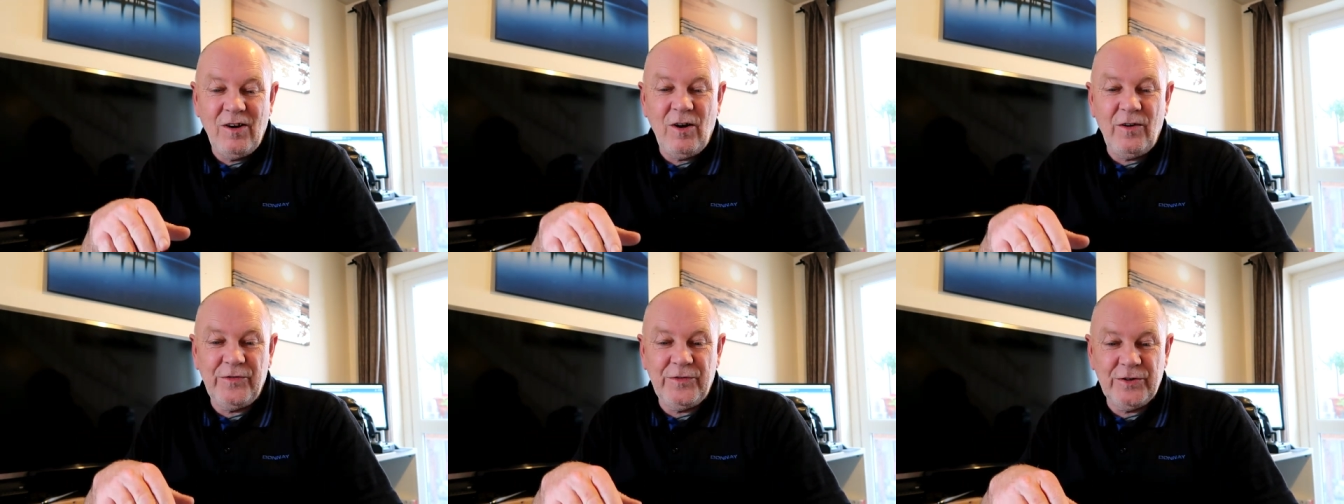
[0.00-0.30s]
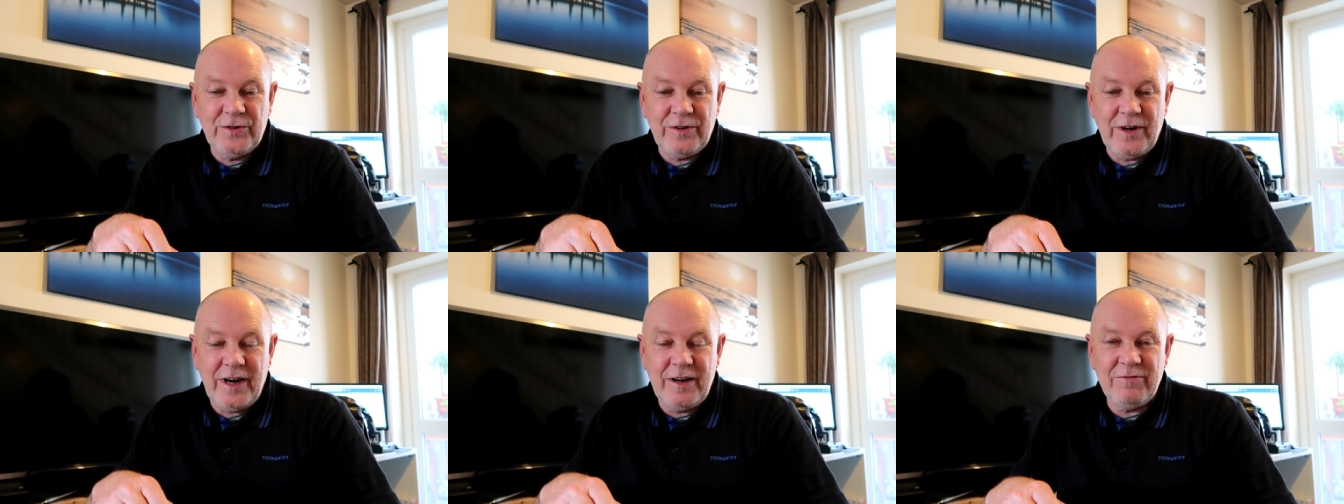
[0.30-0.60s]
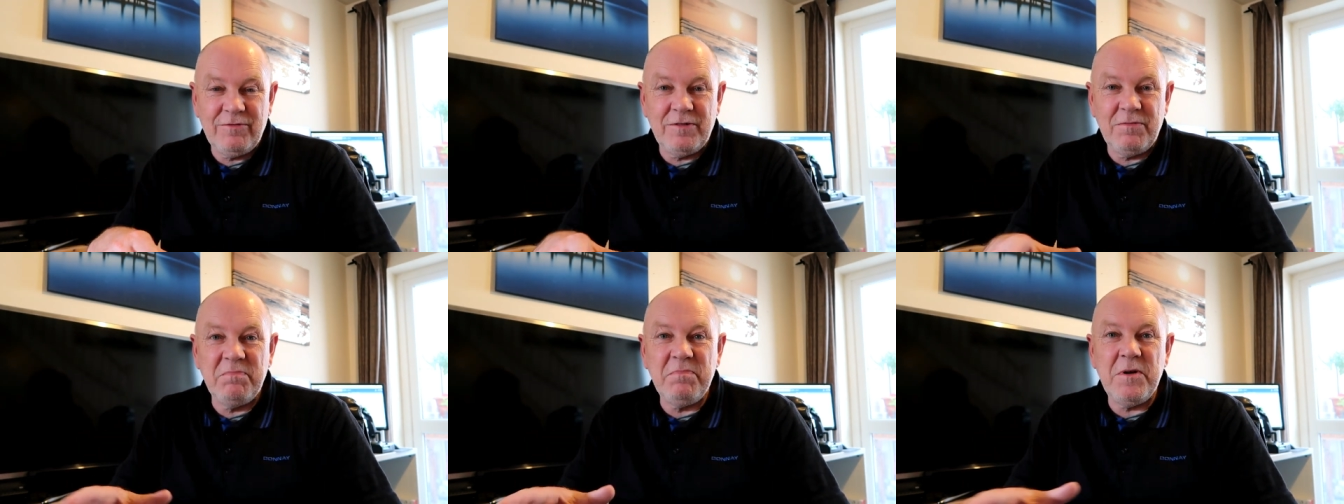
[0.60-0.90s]
off the
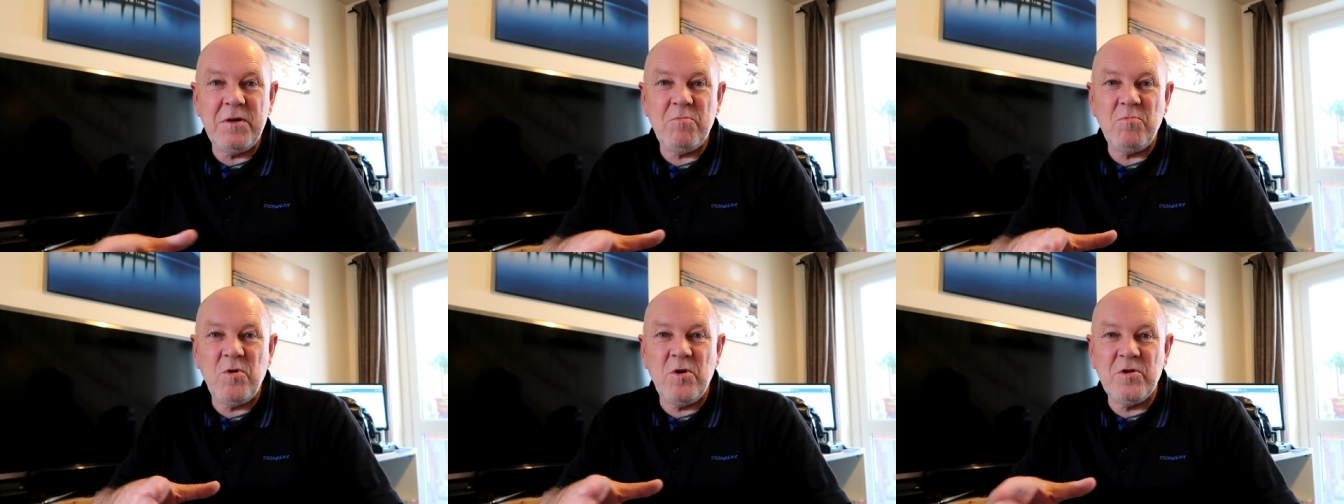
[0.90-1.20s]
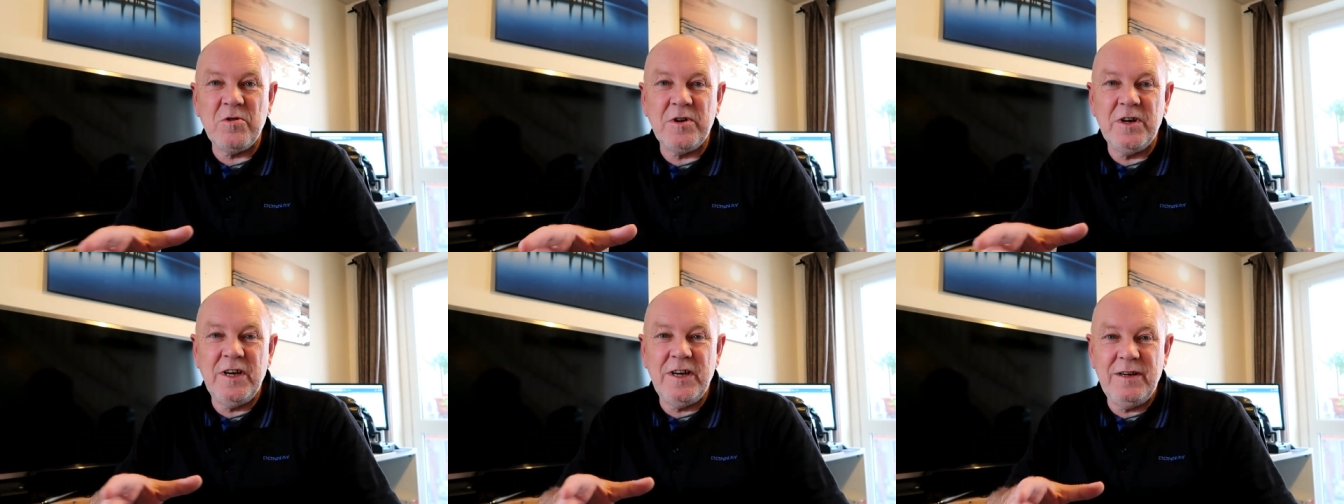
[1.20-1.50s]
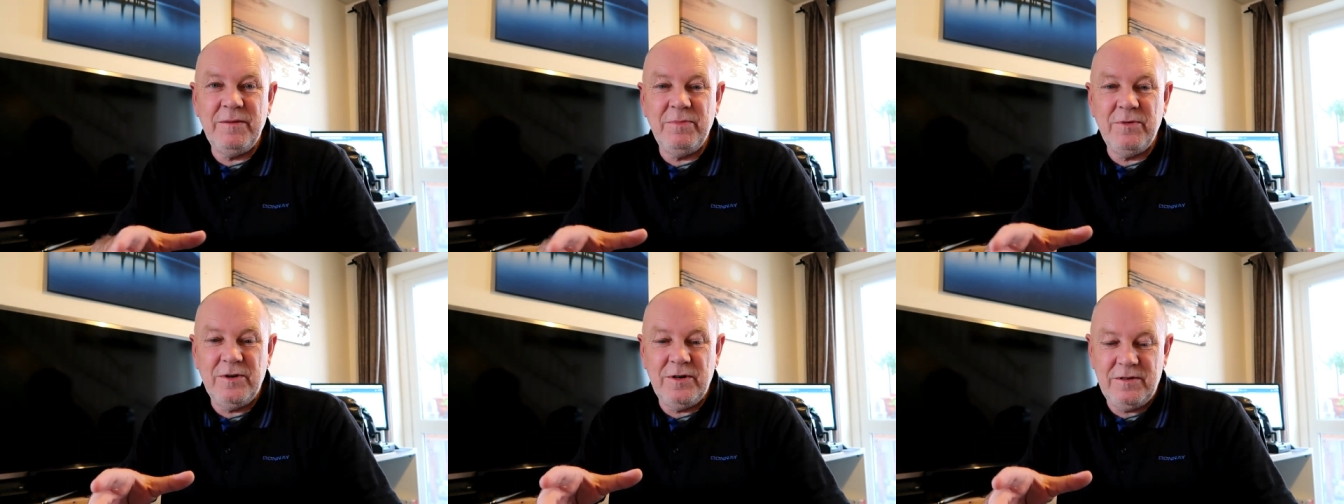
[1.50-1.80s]
ground a bit
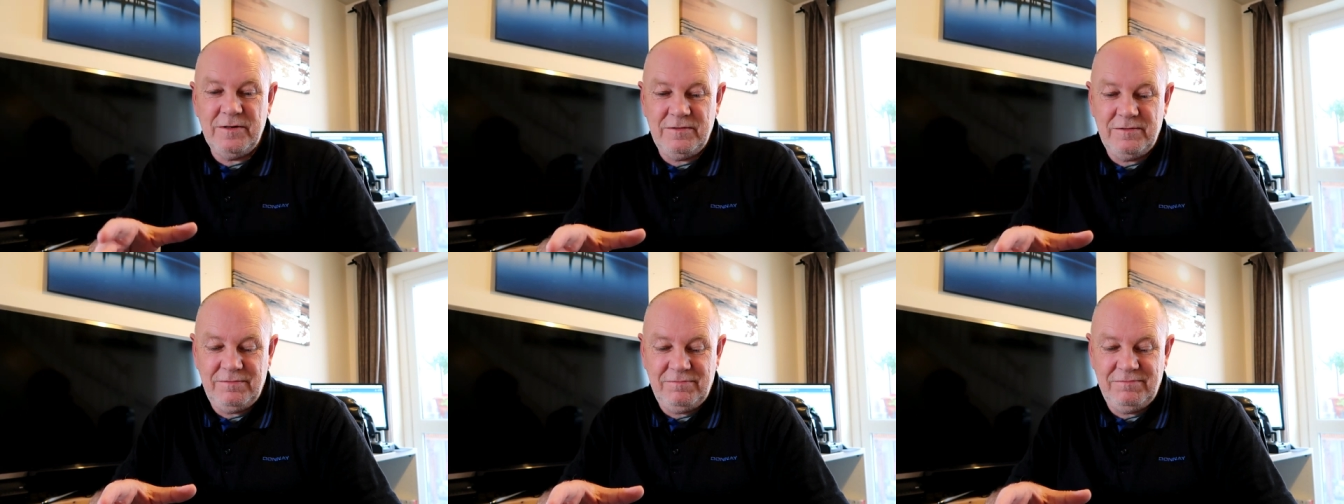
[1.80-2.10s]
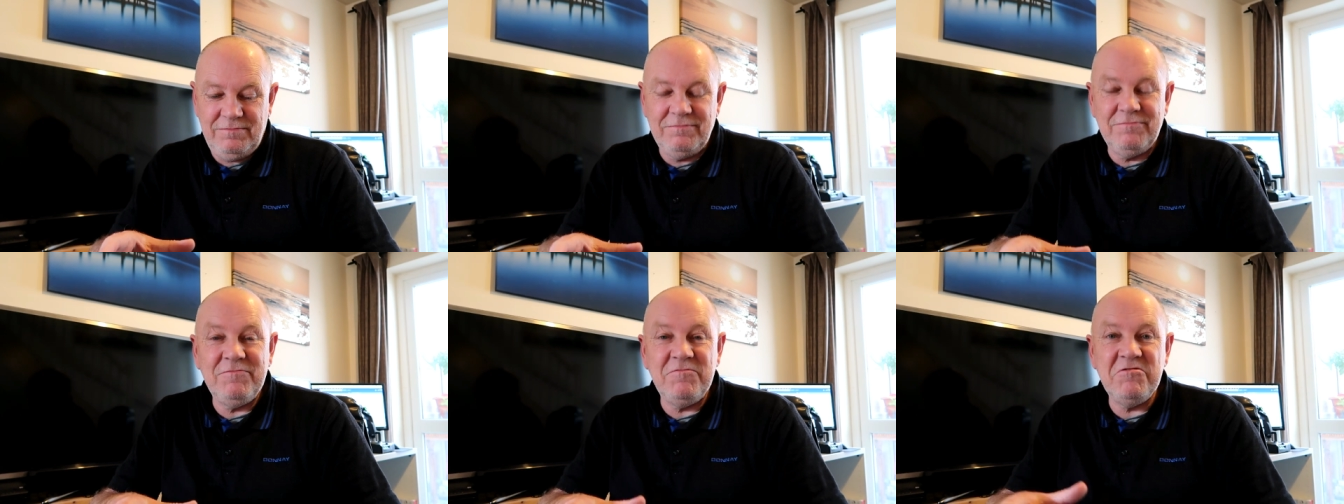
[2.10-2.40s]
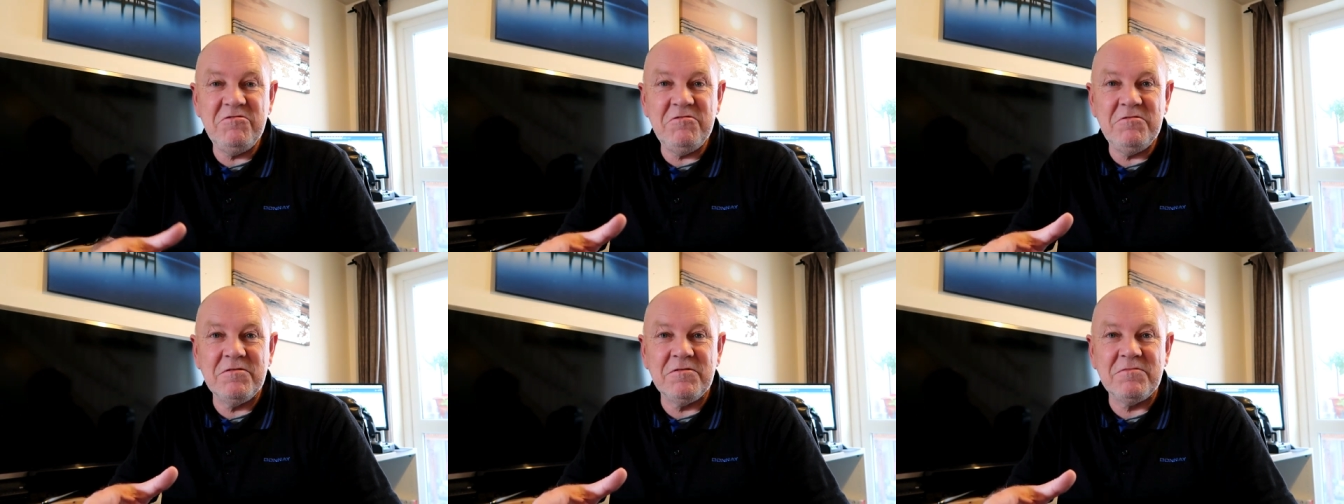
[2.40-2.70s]
wonky but
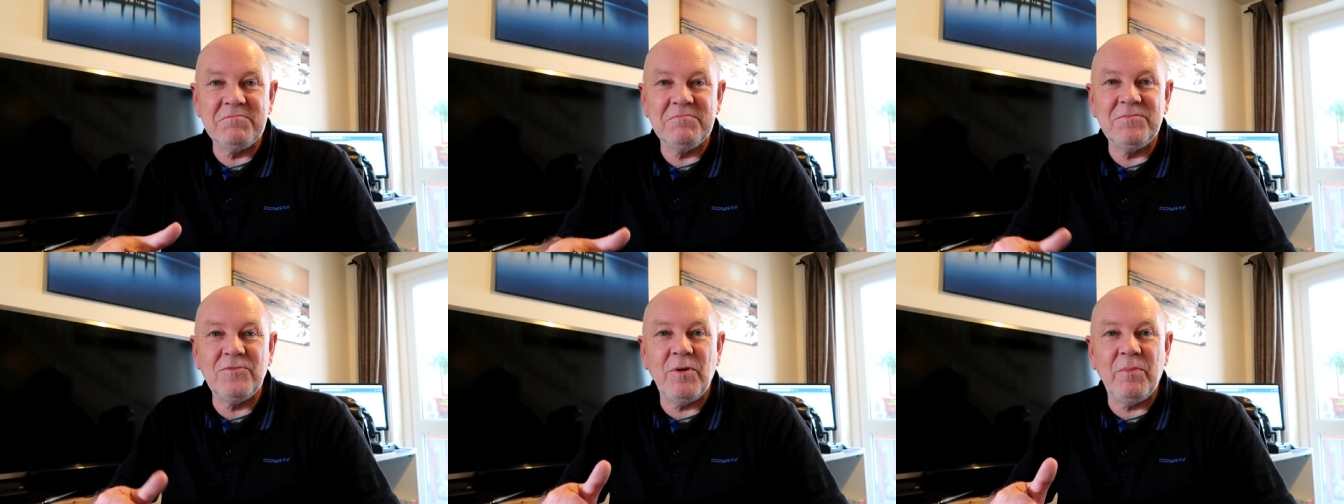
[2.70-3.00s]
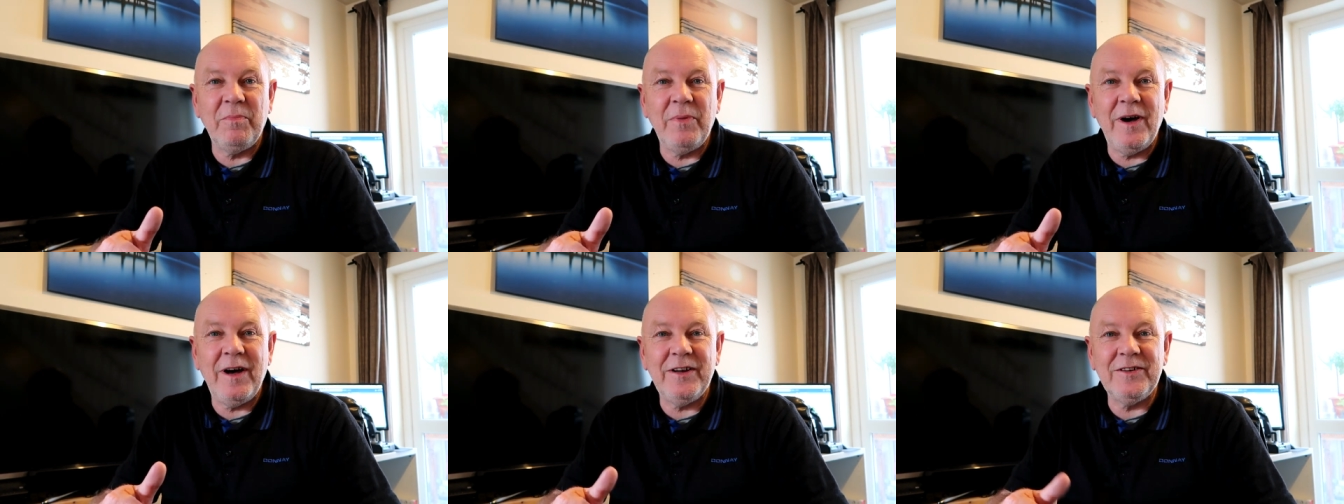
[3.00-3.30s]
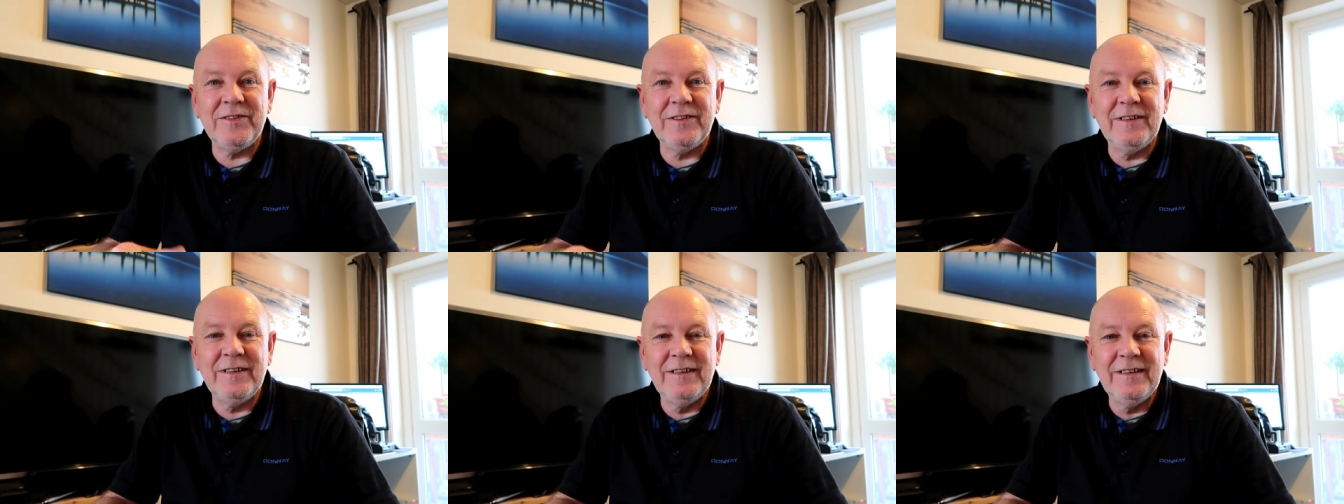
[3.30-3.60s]
yeah not bad